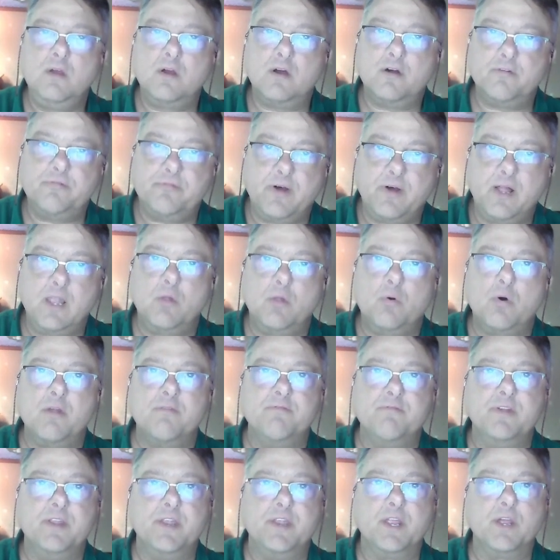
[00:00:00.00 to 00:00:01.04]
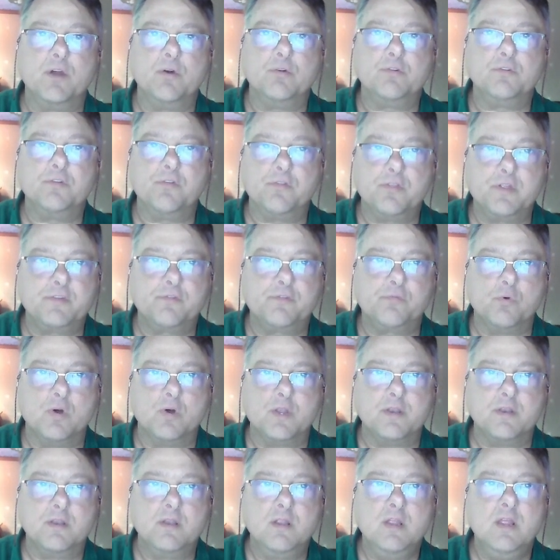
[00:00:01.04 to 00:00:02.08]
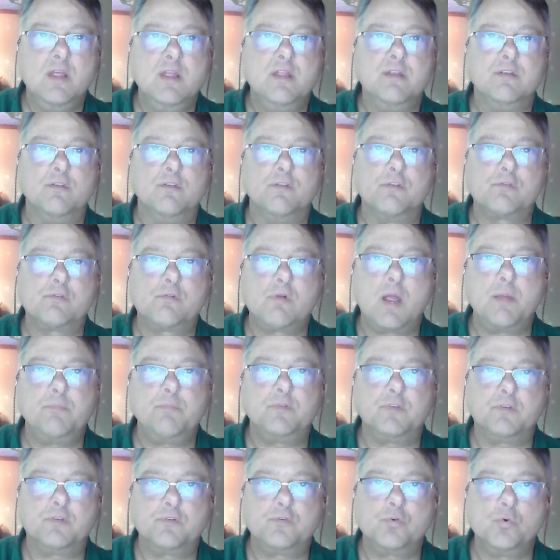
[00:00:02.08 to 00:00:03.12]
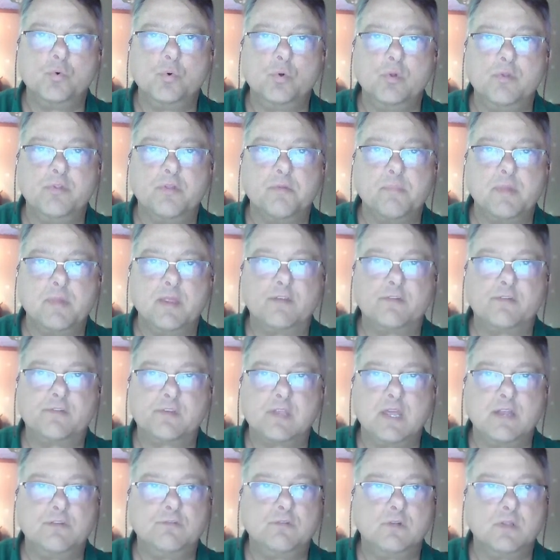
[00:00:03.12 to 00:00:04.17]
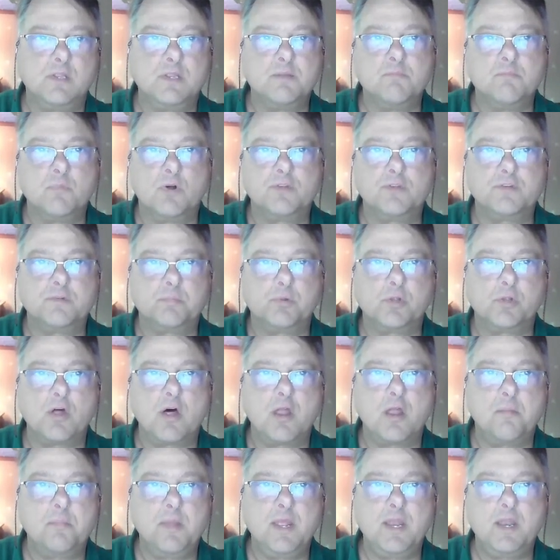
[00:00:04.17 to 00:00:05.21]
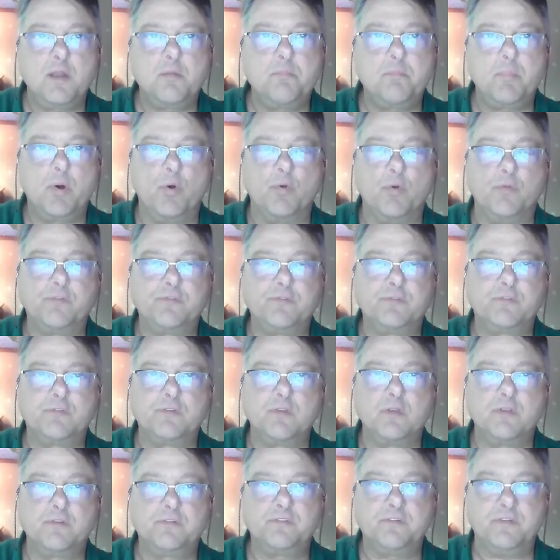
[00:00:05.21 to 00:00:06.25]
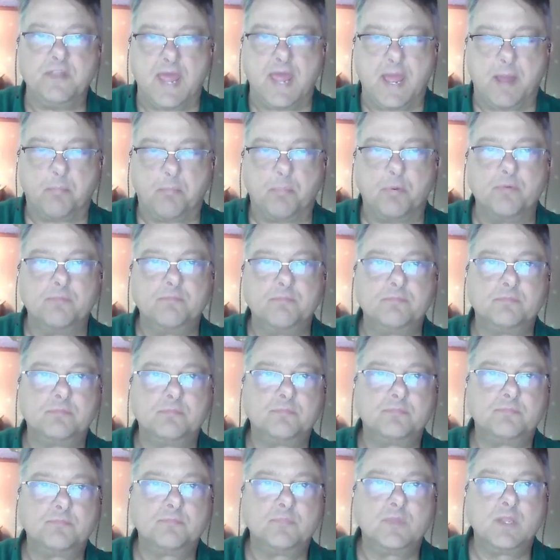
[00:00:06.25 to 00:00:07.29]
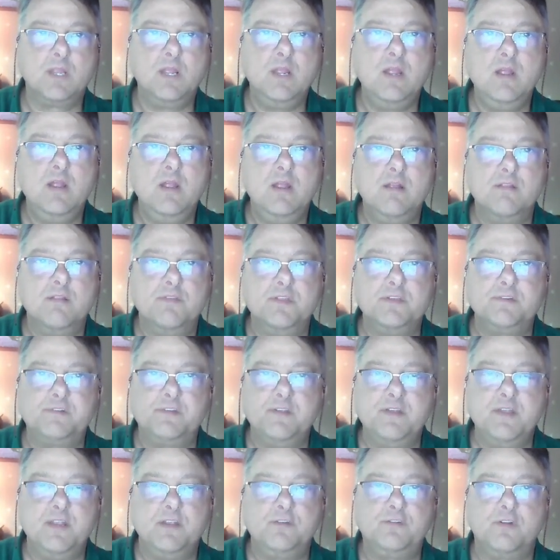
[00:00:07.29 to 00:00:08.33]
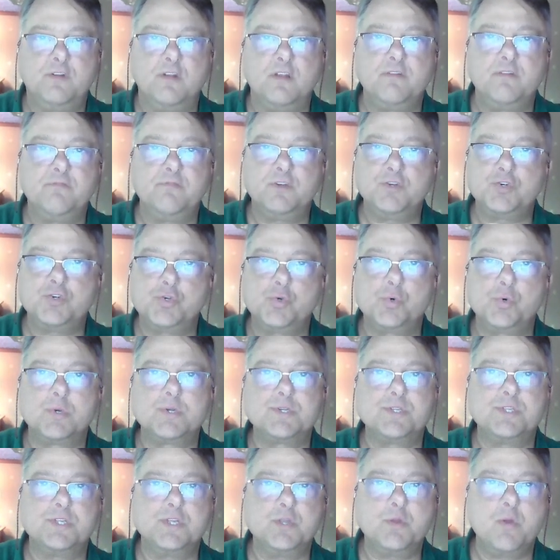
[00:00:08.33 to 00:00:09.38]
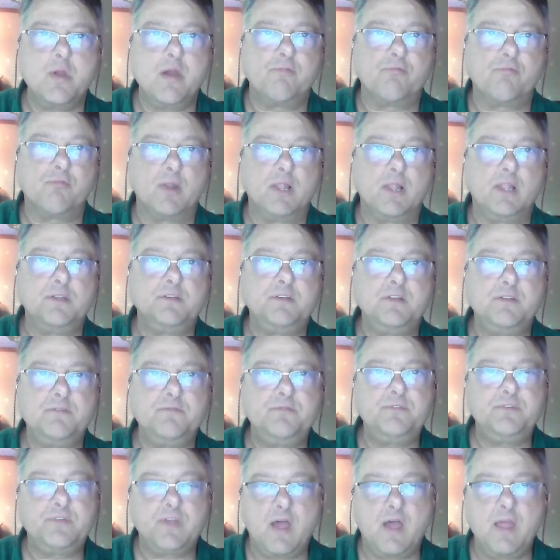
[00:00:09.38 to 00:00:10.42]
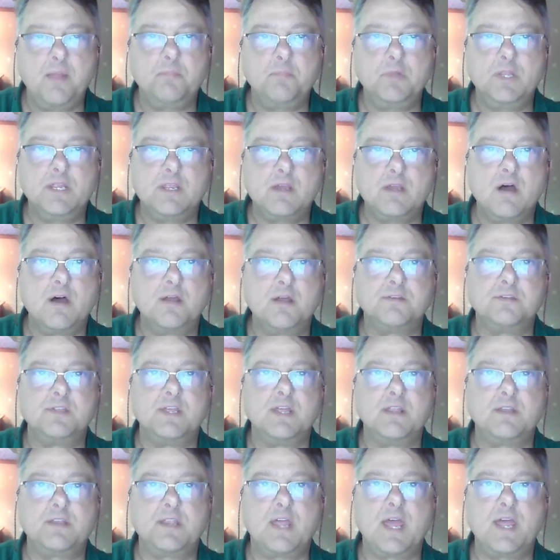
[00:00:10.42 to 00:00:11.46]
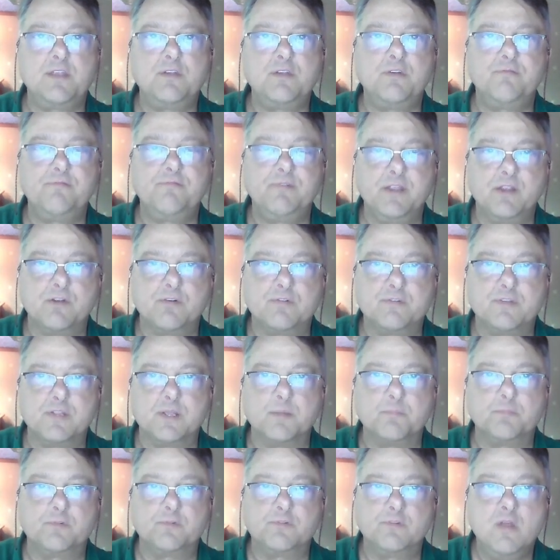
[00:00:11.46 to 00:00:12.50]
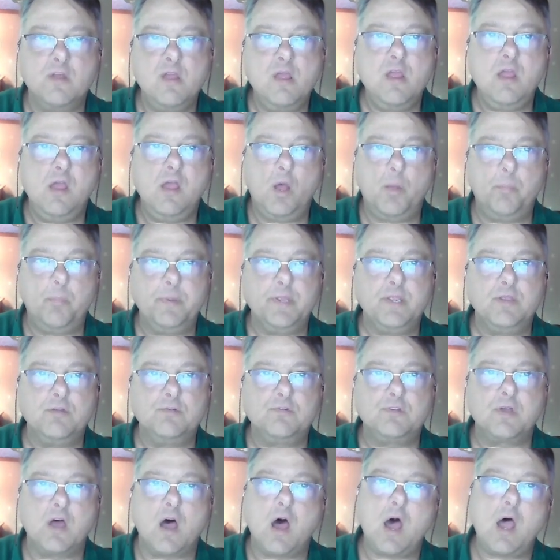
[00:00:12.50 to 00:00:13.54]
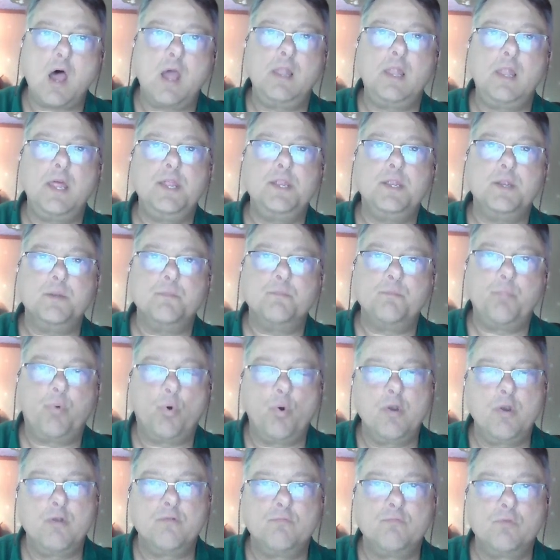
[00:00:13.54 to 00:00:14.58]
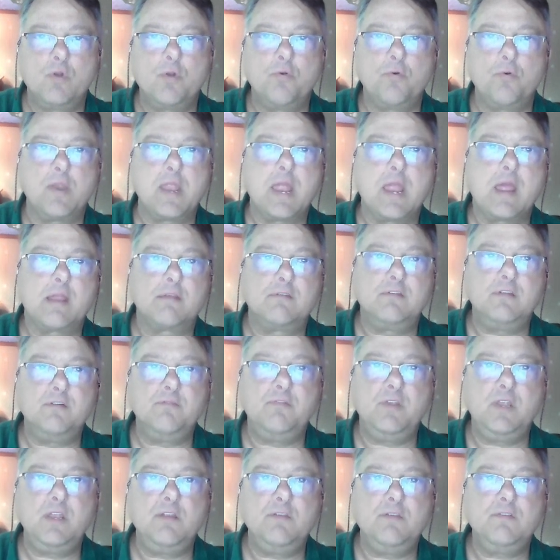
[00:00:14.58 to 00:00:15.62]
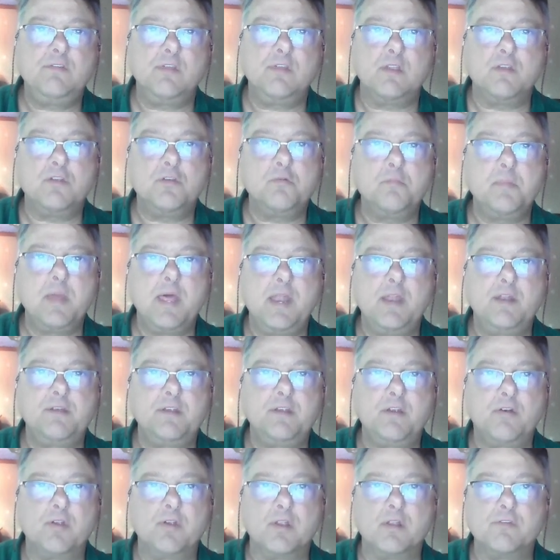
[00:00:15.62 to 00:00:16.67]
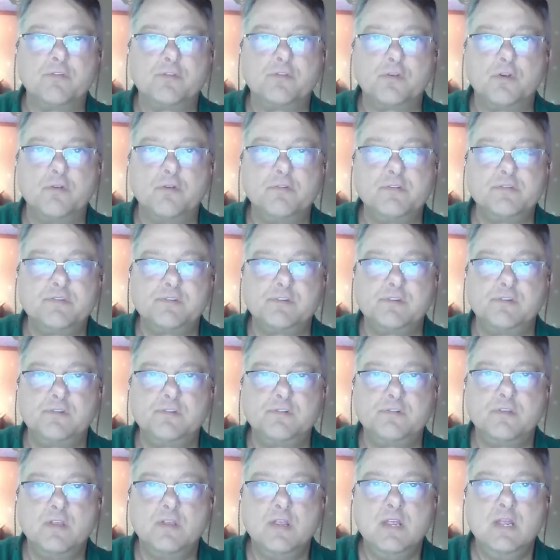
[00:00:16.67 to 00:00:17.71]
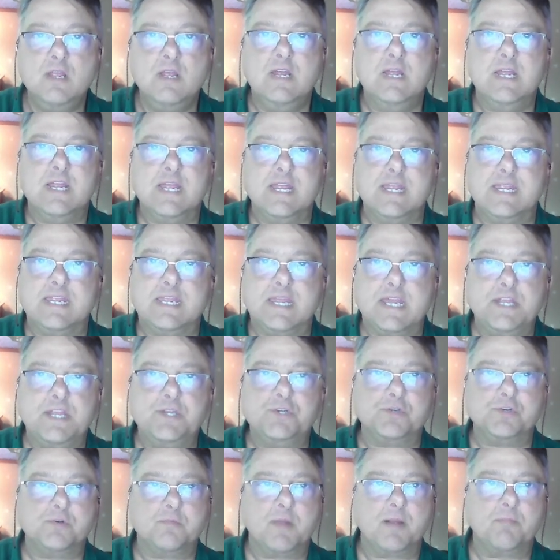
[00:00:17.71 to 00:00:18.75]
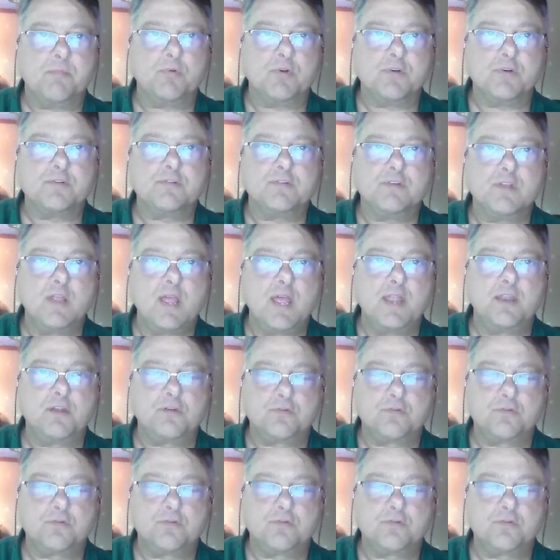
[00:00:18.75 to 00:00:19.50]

A follow-on video to this one describes a tool that makes scheduling multiple automated posts a snap. This initiative ensures that you have relative, timely content at your fingertips, helping you to highlight important Rotary activities and humanitarian services, engage your members, and